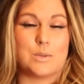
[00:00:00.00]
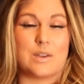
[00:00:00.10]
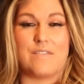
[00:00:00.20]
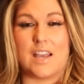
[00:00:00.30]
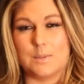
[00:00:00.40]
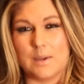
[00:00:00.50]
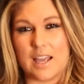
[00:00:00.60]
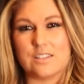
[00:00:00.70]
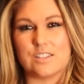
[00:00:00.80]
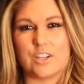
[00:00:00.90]
We have Facebook,
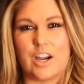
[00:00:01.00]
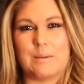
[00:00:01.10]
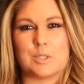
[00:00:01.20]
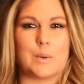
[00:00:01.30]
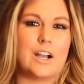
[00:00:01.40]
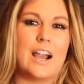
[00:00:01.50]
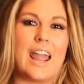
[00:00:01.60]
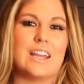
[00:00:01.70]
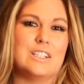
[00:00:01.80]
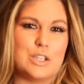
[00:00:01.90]
Instagram, Twitter,
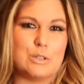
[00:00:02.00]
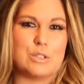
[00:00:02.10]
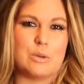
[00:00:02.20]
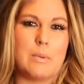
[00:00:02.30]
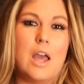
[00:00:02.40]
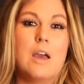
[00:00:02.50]
and YouTube.